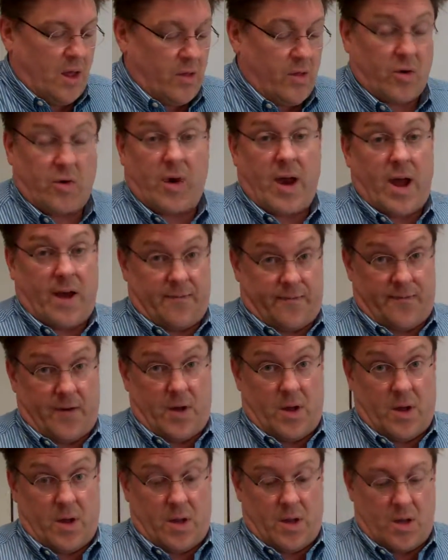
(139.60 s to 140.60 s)
the graph,
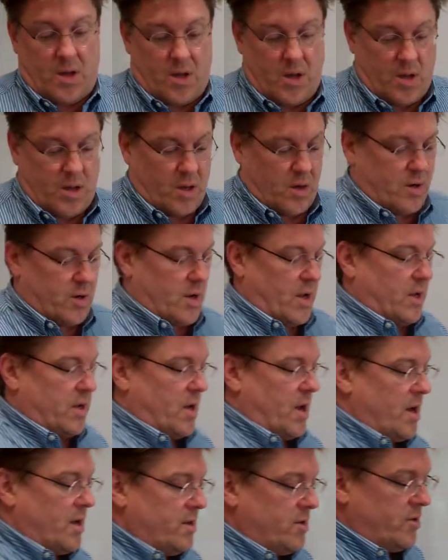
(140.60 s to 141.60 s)
an
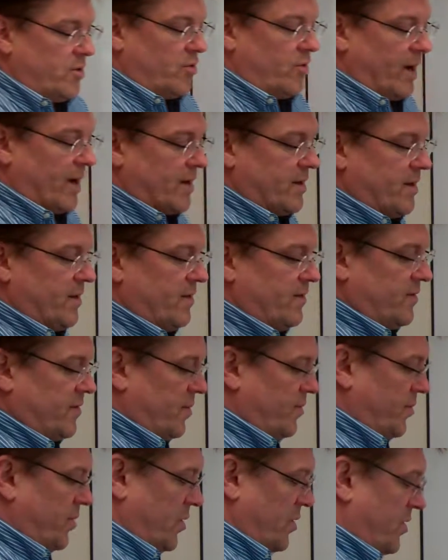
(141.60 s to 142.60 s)
undirected
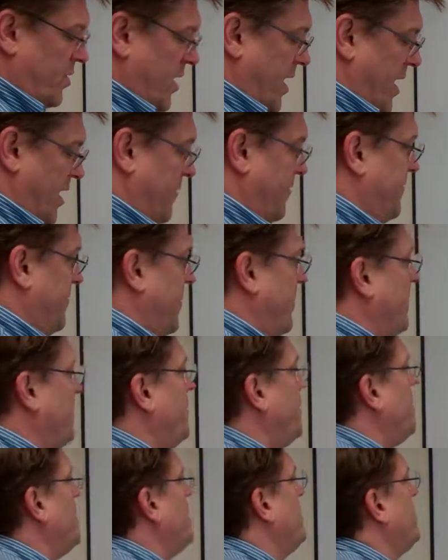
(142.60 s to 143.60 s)
simple graph.
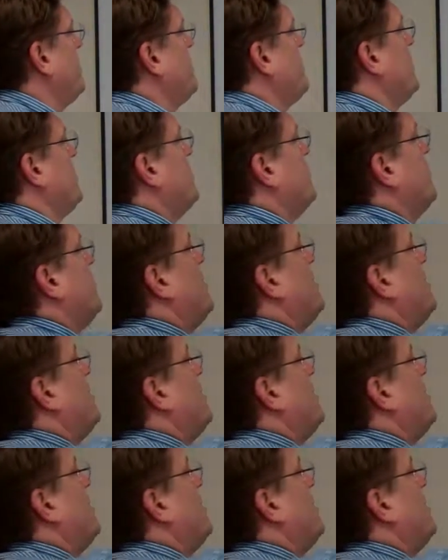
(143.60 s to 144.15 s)
So